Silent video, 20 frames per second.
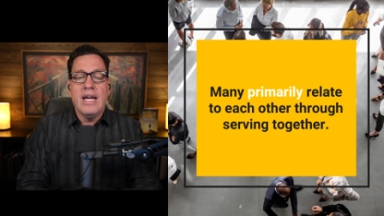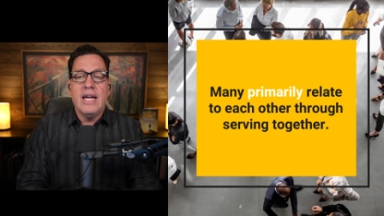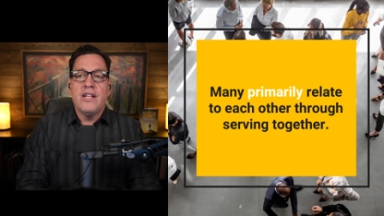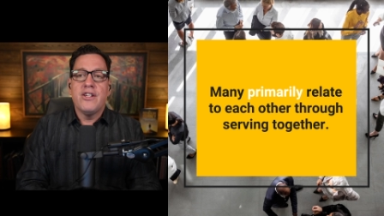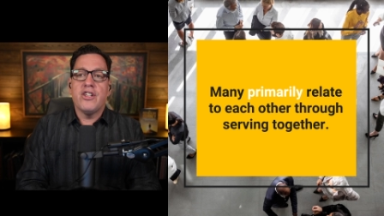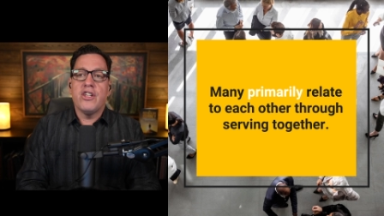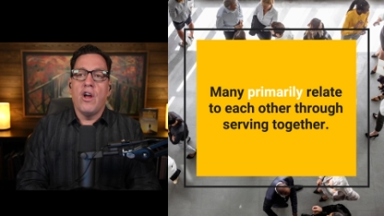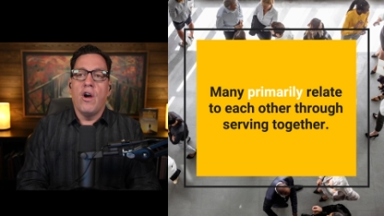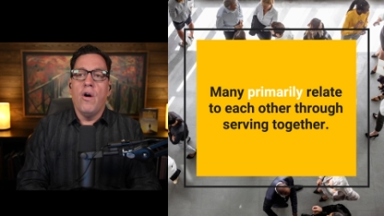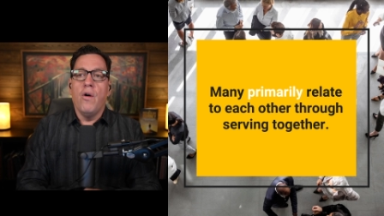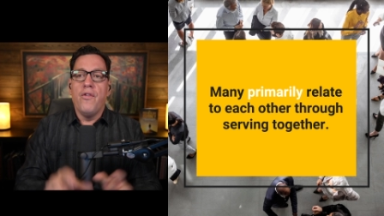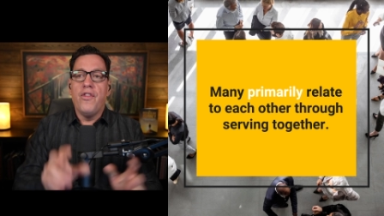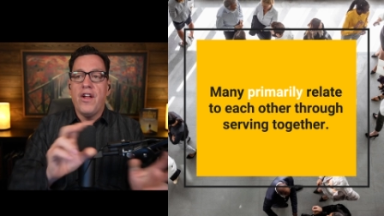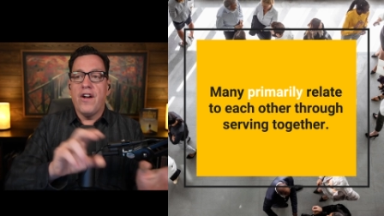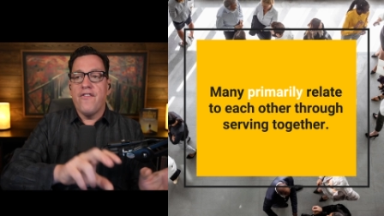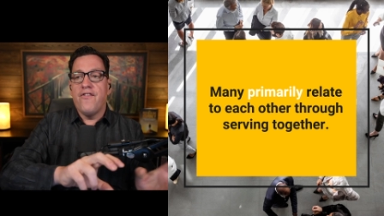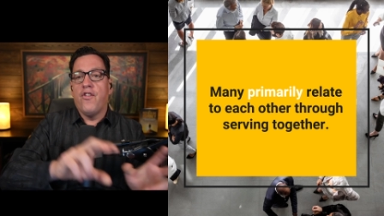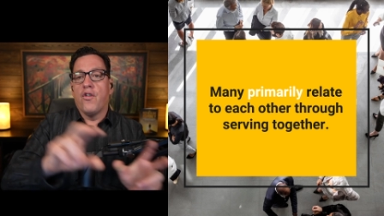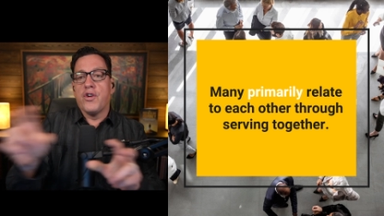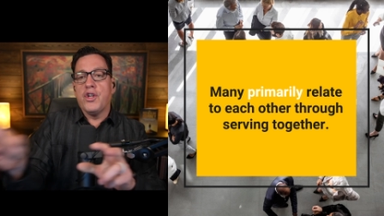So,
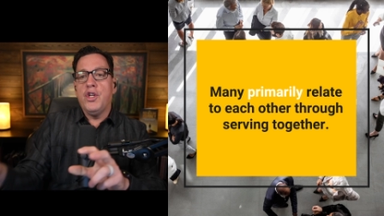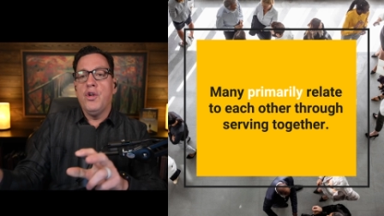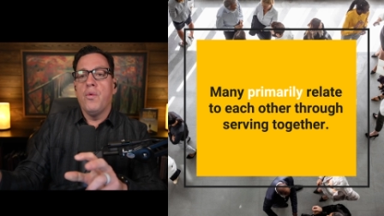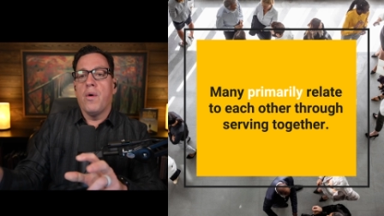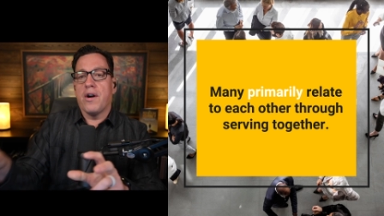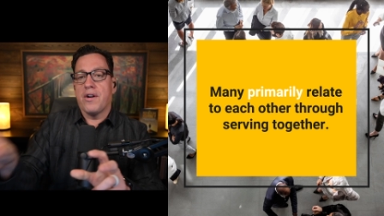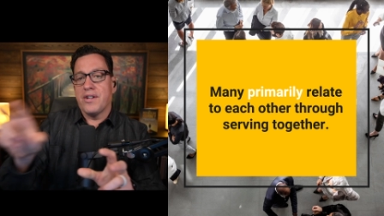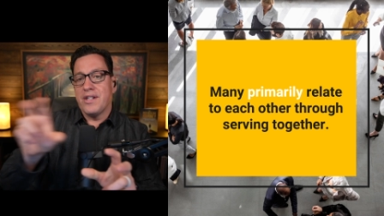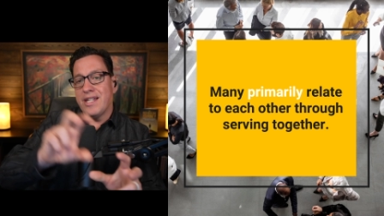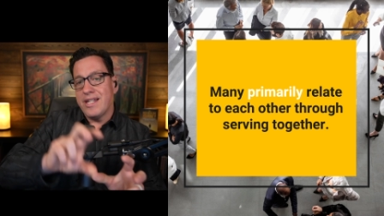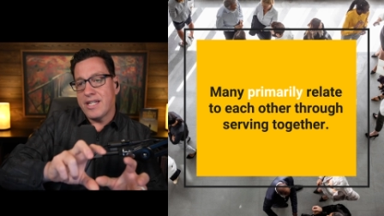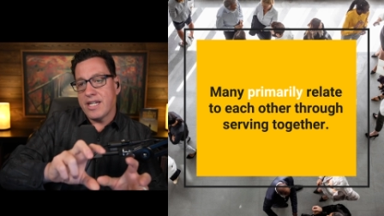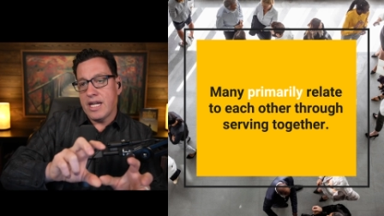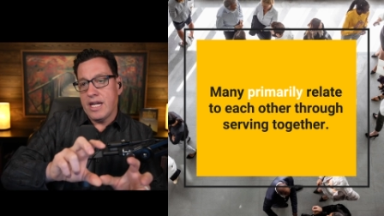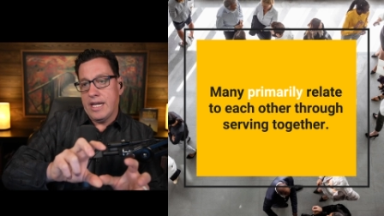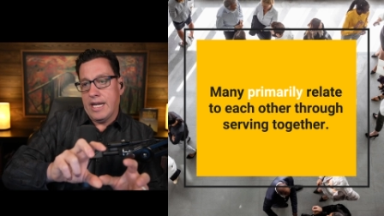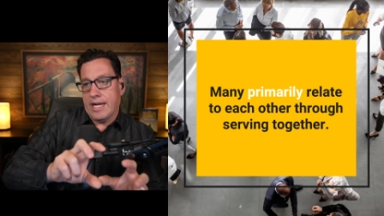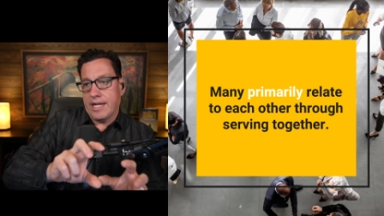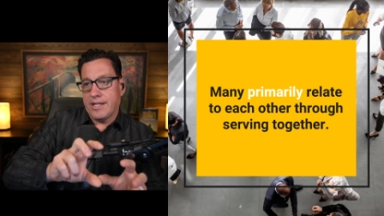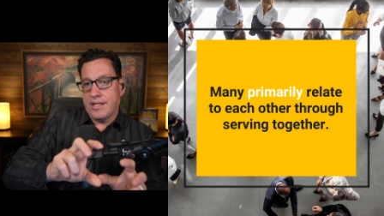therefore, you are
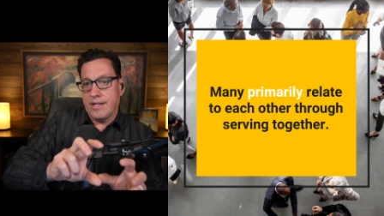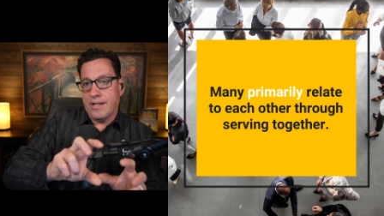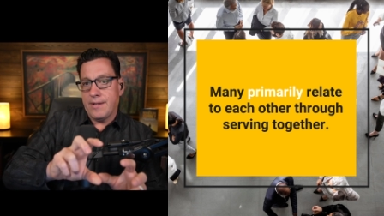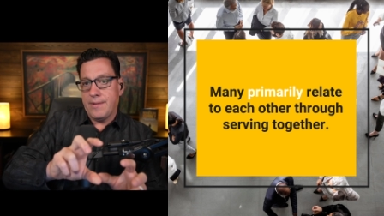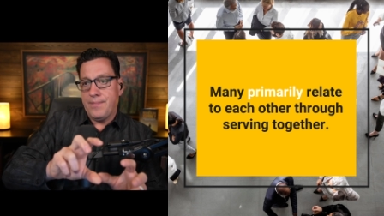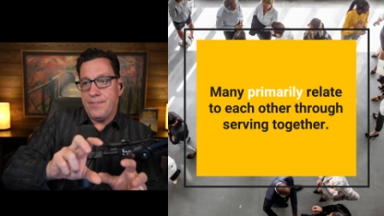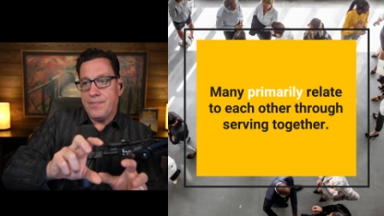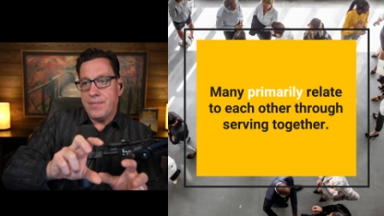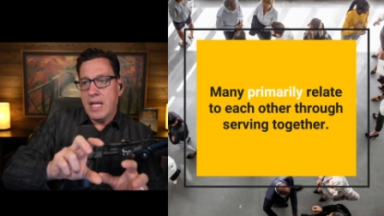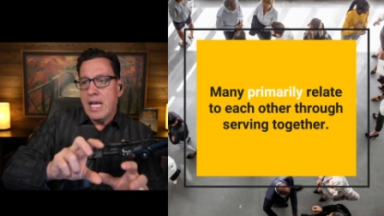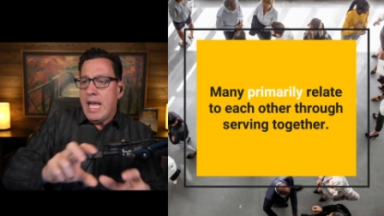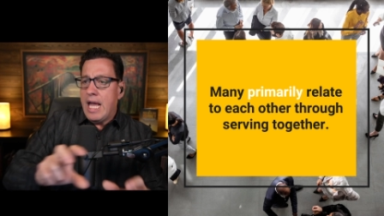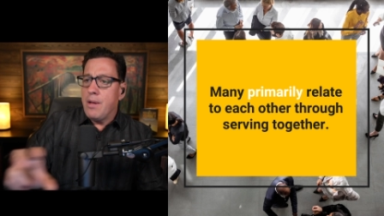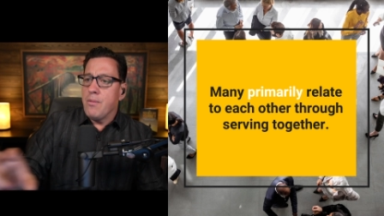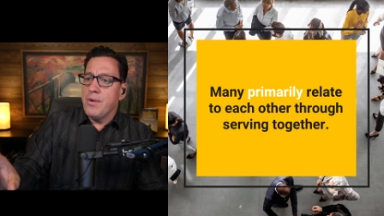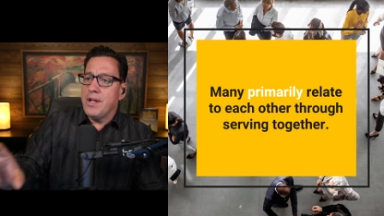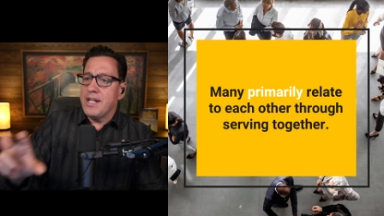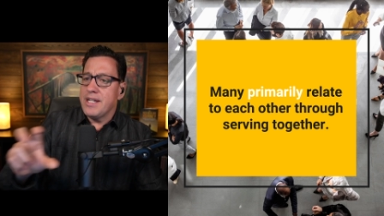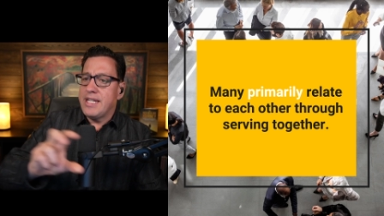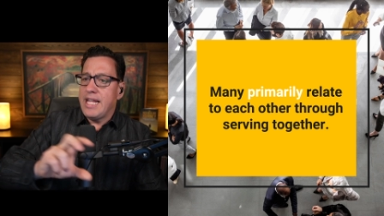disconnected. And
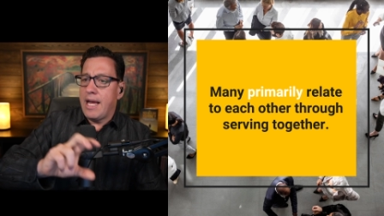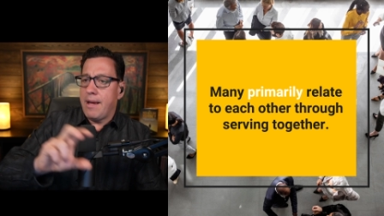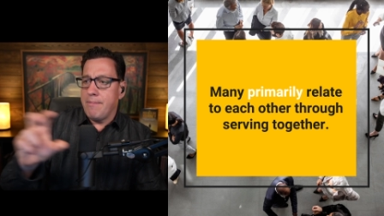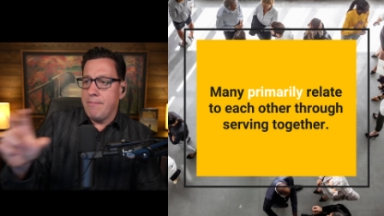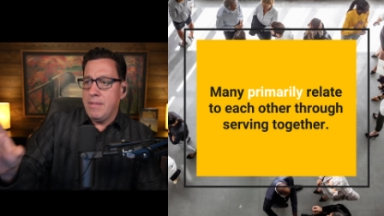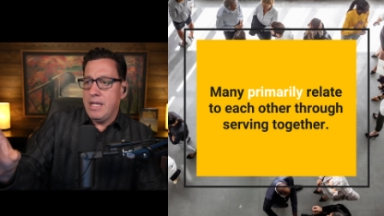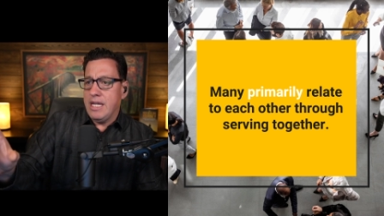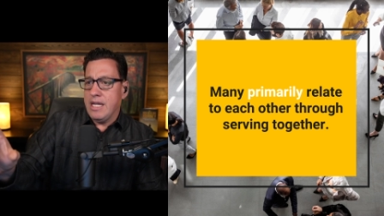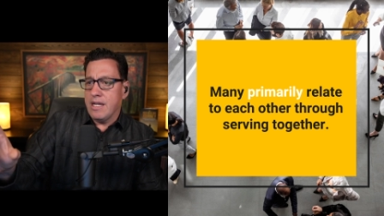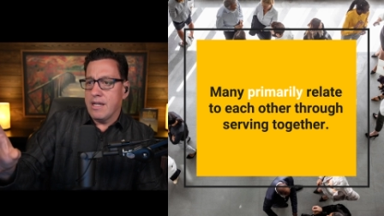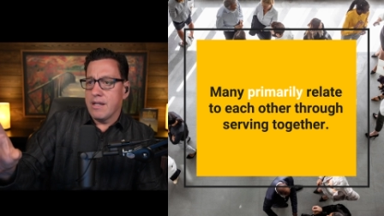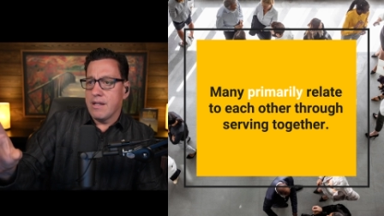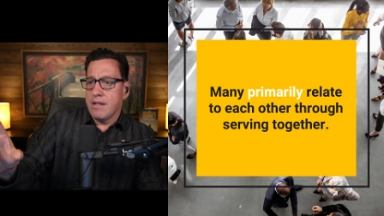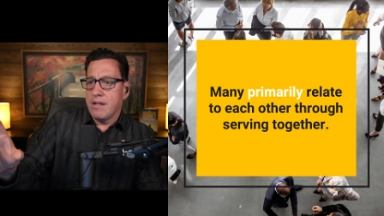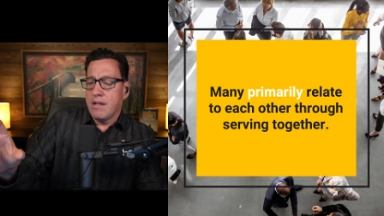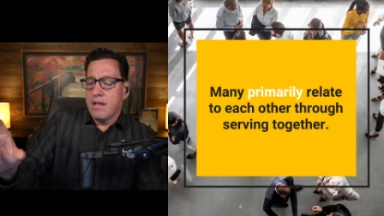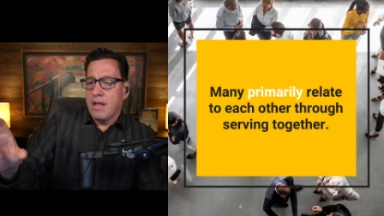what does that mean?